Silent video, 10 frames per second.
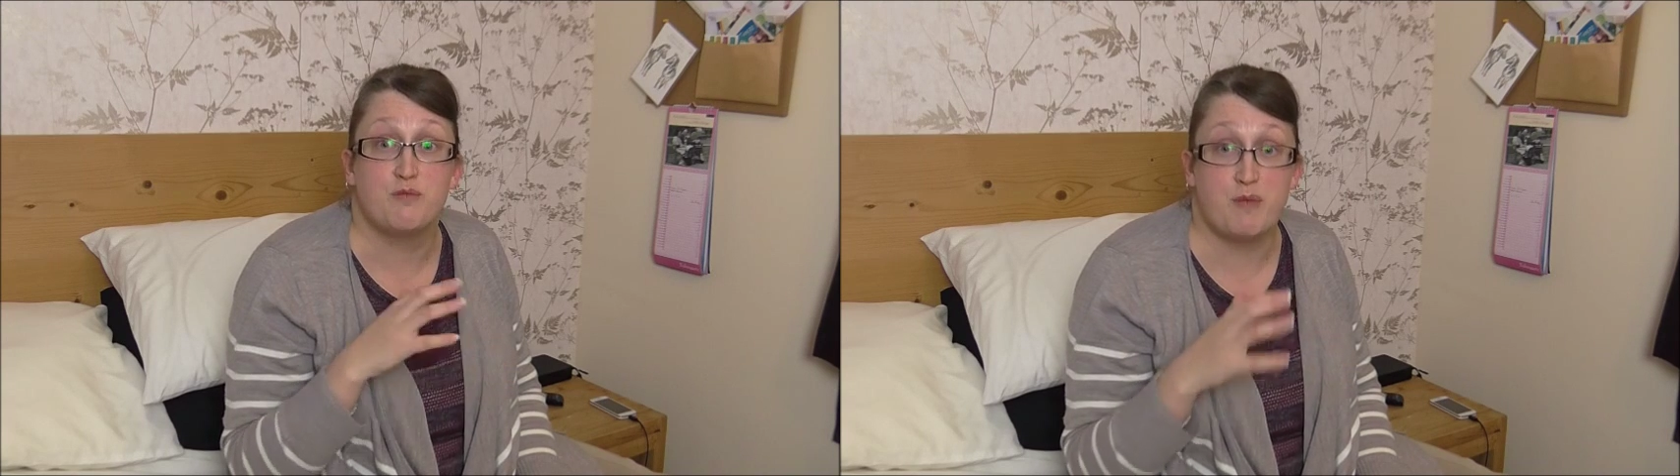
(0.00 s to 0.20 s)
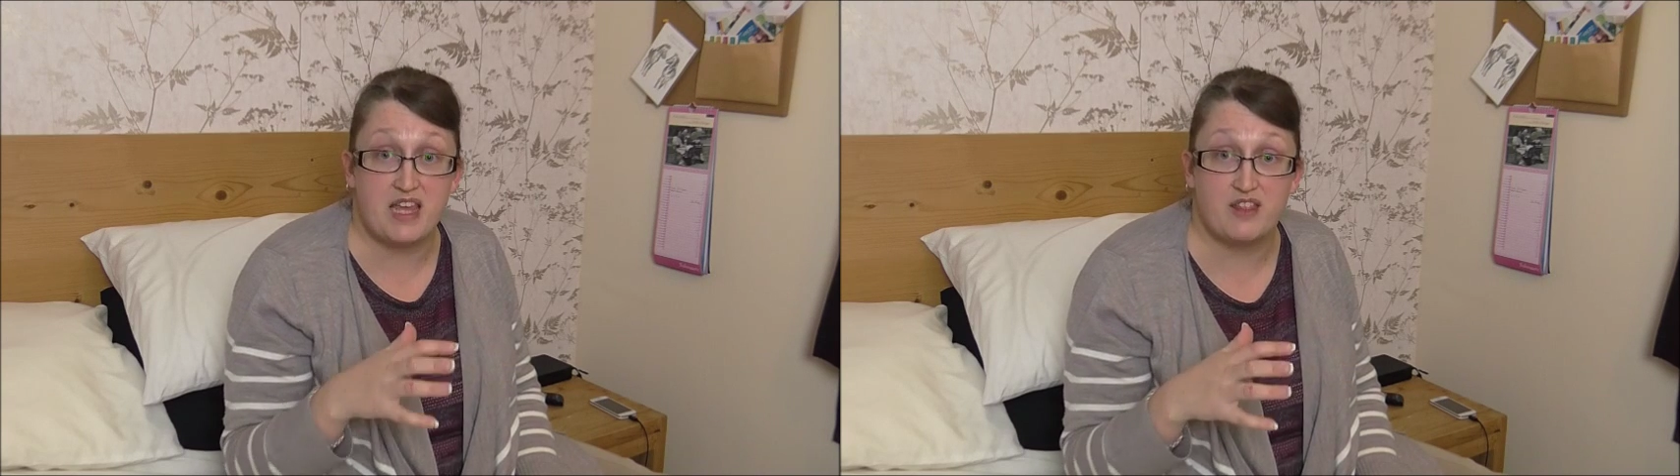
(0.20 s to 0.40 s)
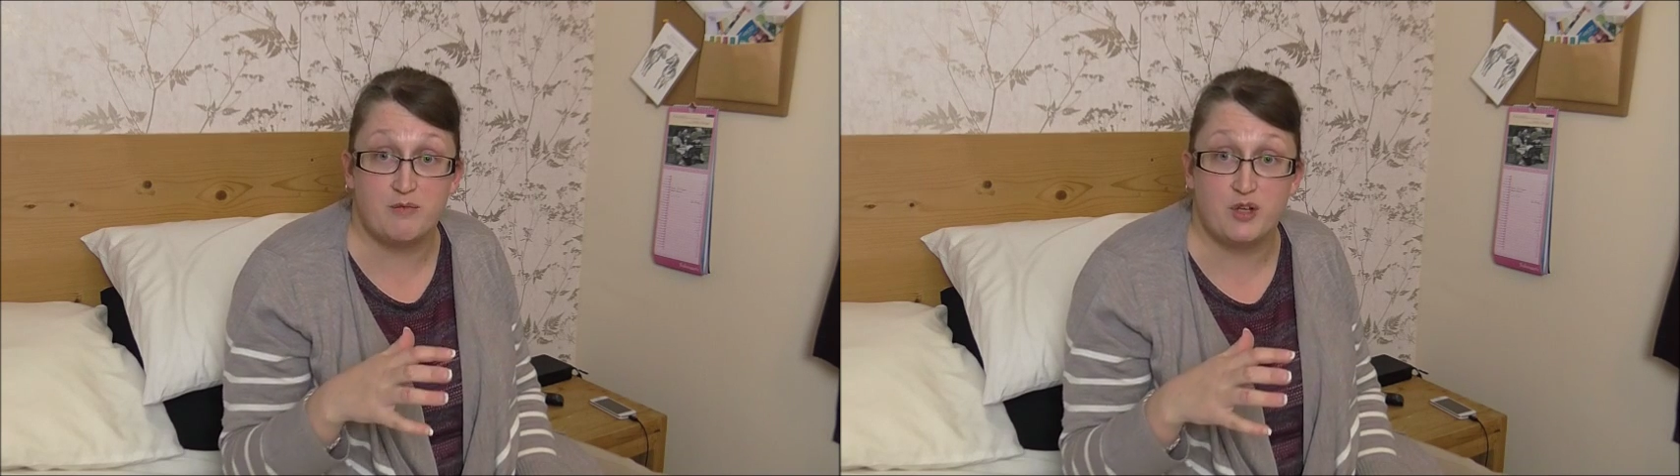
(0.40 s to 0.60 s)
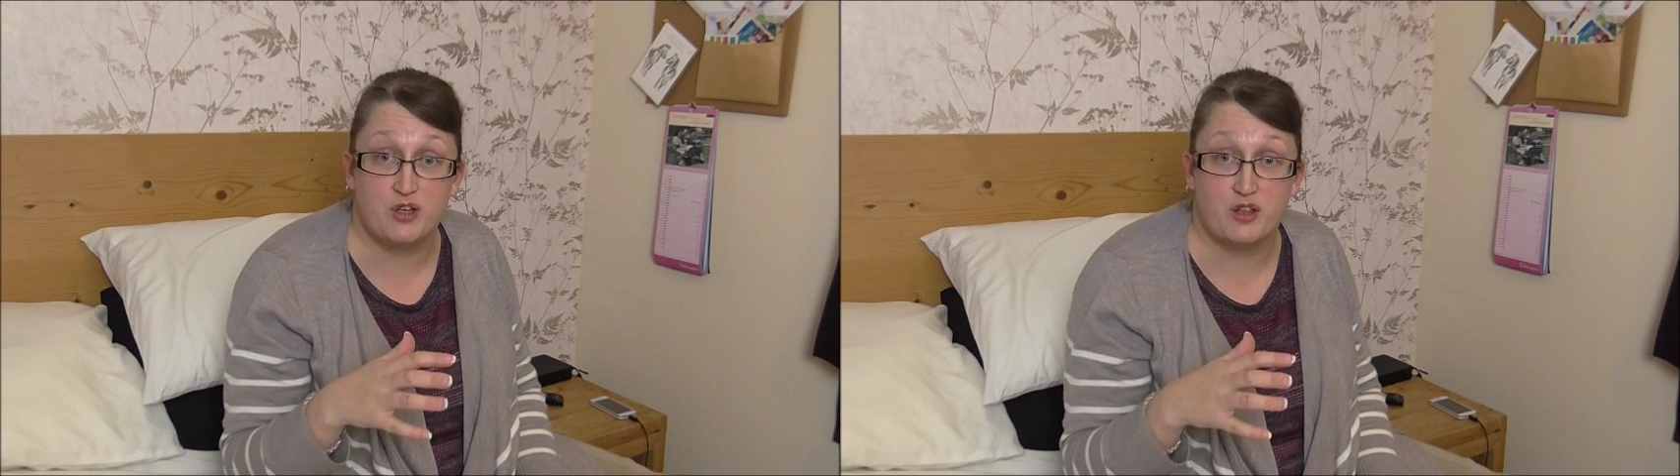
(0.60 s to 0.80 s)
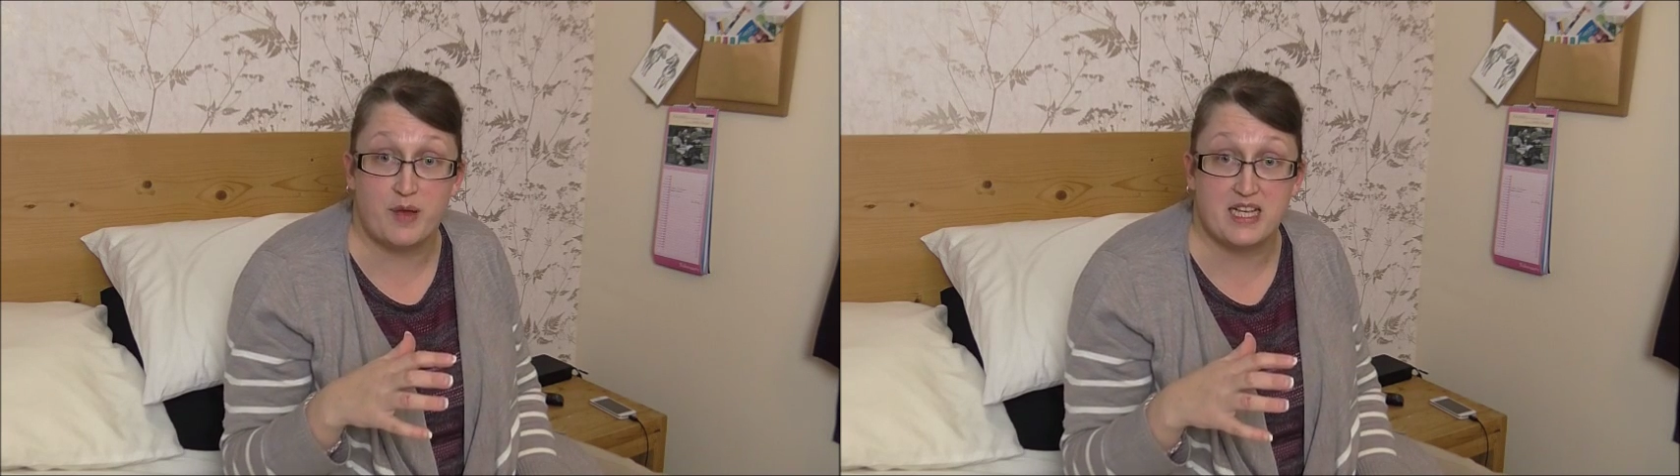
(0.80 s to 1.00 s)
to make them
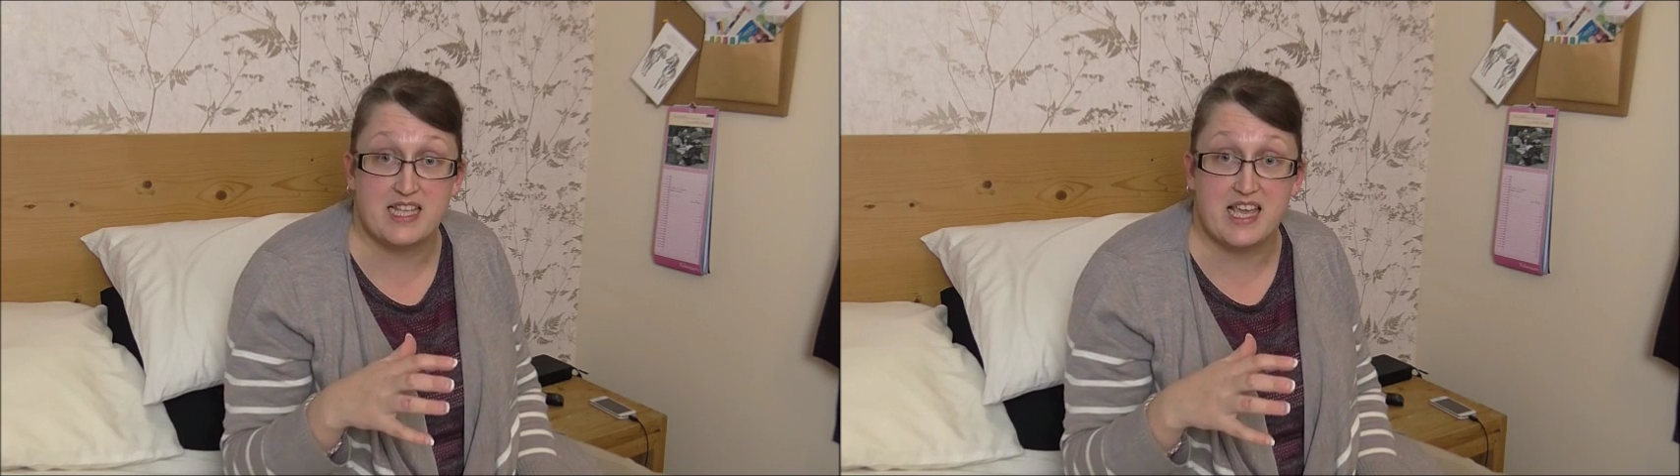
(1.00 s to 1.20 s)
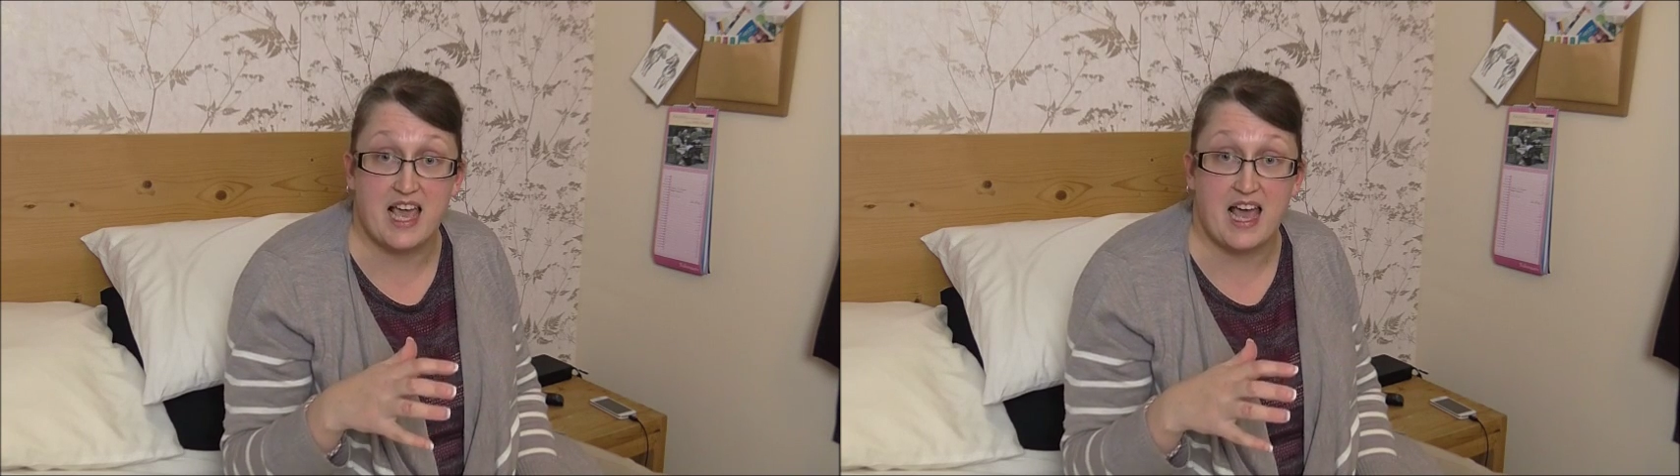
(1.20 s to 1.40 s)
look the best they